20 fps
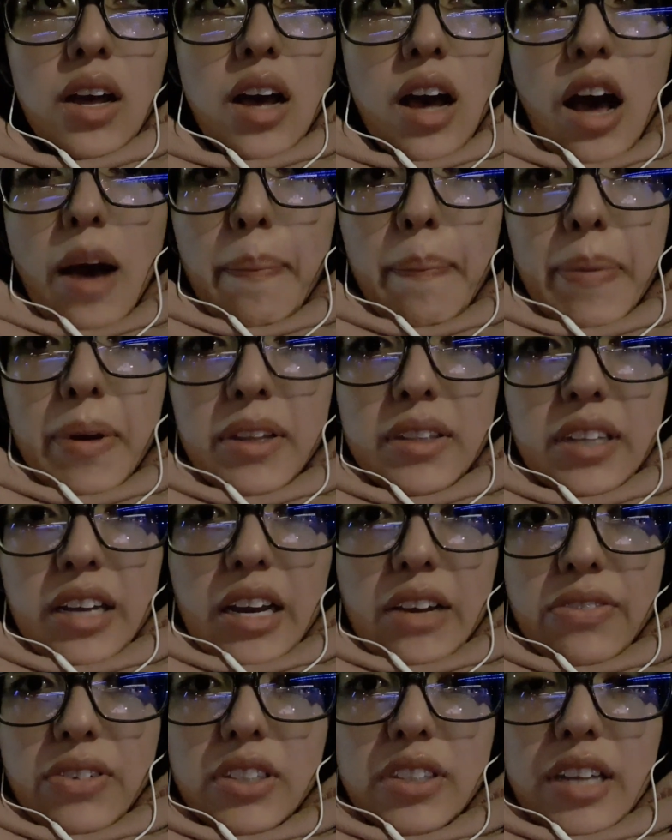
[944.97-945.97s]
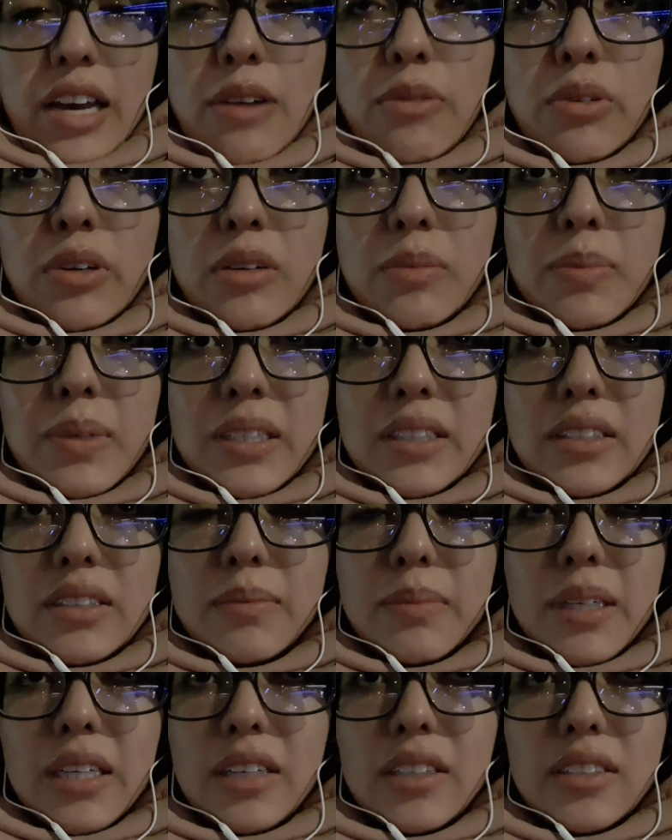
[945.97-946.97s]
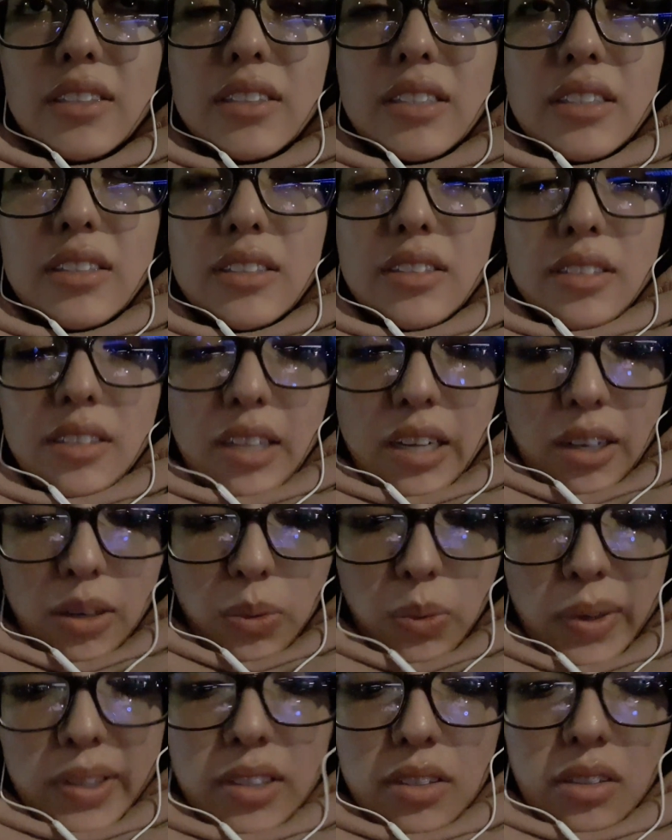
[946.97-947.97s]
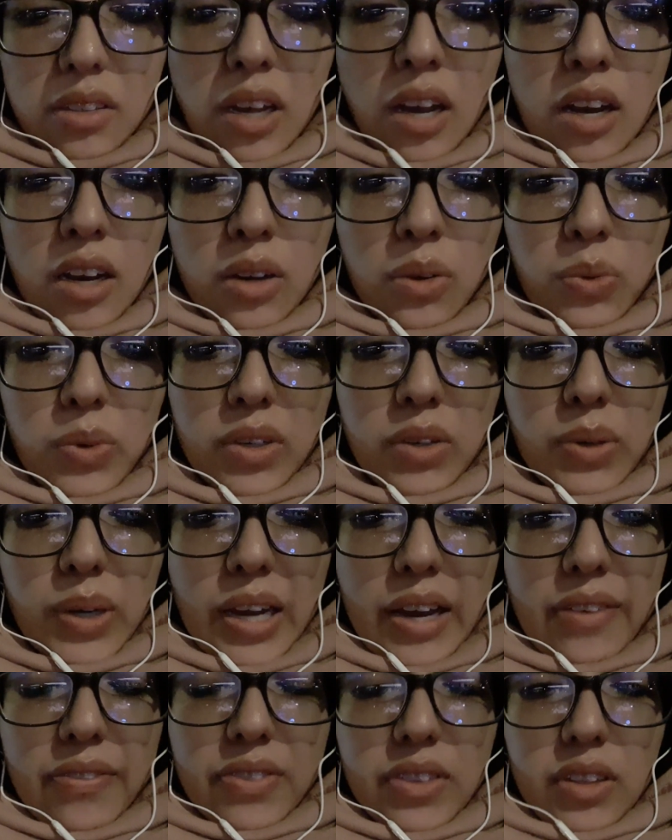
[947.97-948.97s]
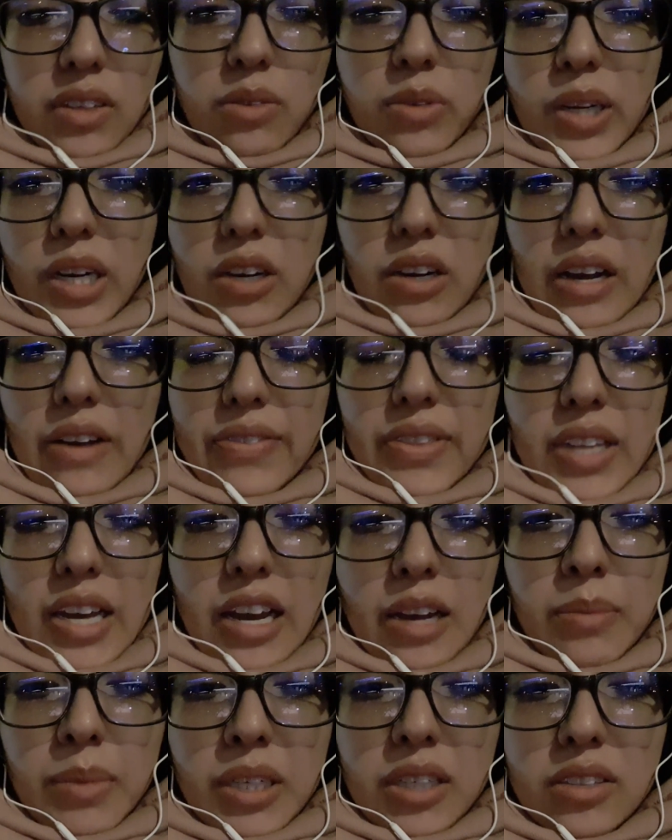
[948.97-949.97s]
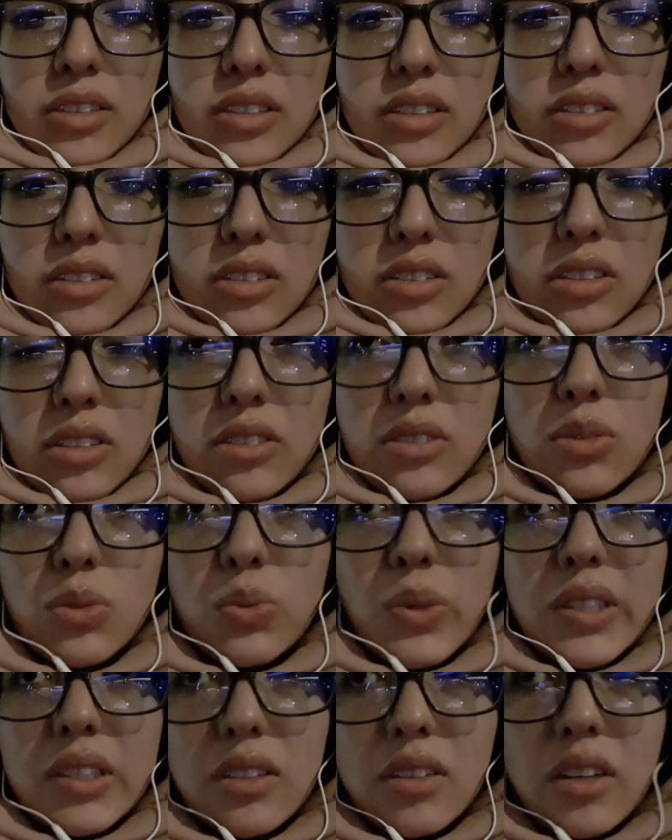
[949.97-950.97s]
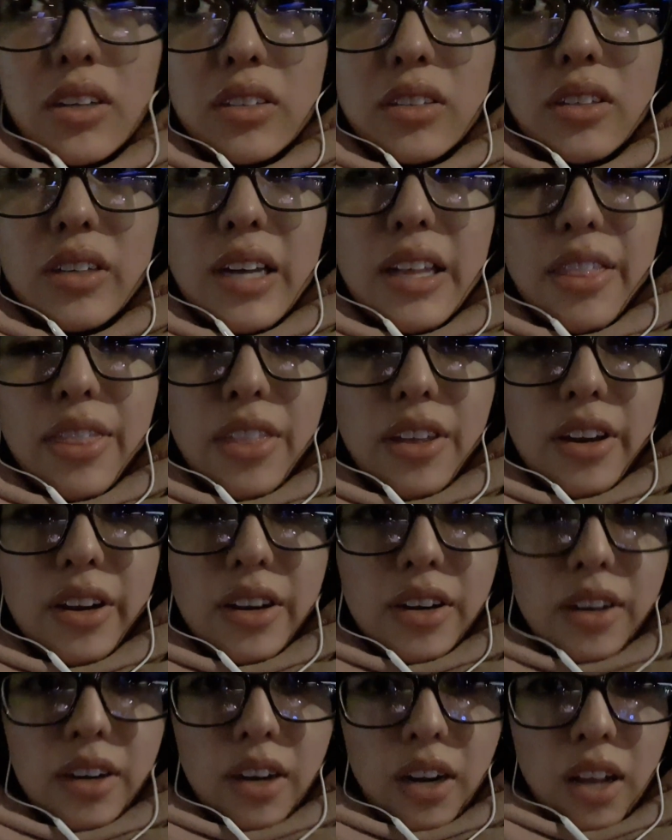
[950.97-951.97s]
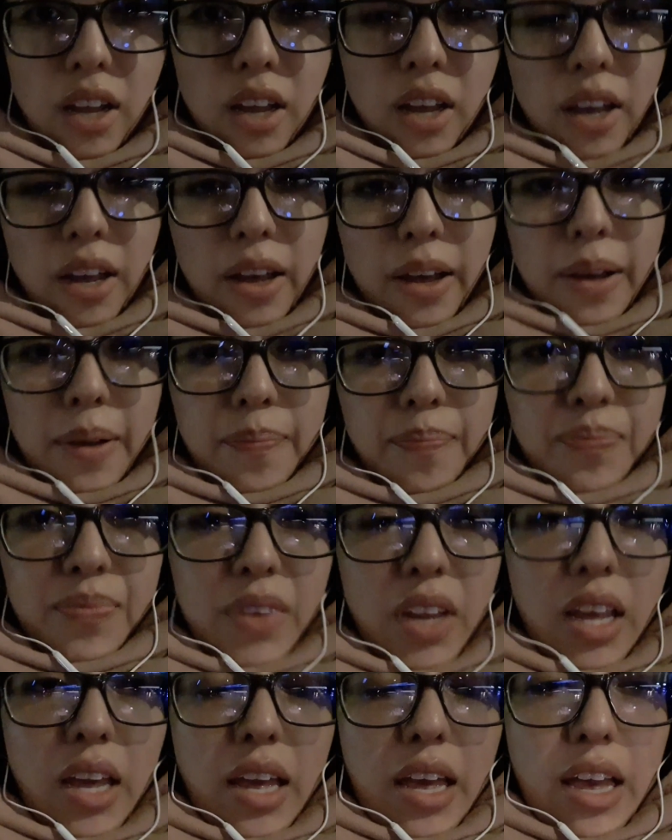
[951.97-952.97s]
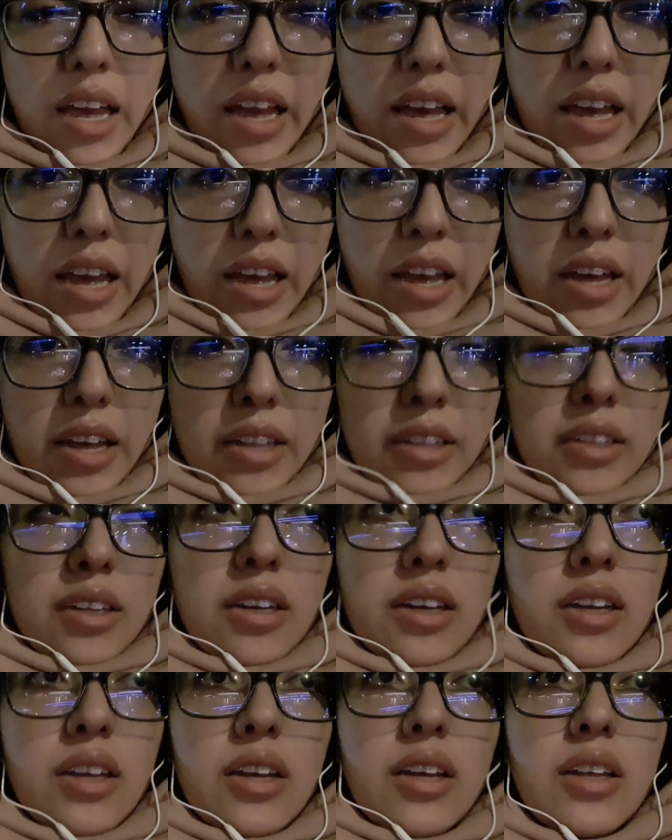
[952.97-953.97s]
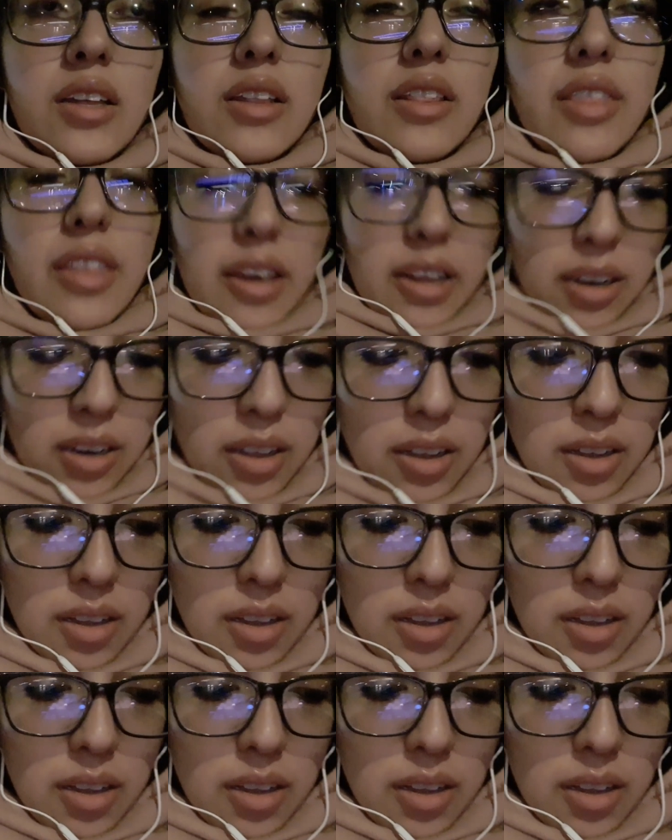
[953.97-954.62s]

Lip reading: up the Eiffel Tower because it's like way too long. We don't have time because it took us way too long to get there. And then